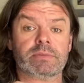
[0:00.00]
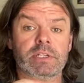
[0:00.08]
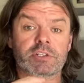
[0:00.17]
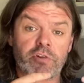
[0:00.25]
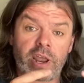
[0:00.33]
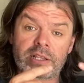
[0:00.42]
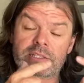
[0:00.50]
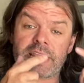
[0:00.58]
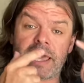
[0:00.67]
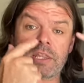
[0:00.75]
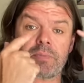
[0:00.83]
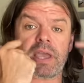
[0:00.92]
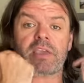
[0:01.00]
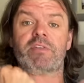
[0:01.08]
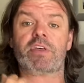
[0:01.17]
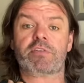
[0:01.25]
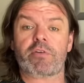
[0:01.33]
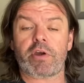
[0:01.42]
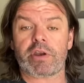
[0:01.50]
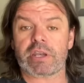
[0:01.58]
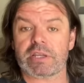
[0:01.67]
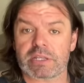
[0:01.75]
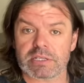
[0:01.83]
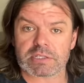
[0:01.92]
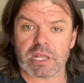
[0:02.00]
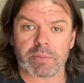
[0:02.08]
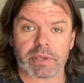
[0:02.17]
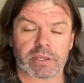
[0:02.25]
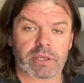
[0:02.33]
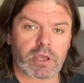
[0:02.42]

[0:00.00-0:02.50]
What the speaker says: It drains down the back of your throat and into your stomach.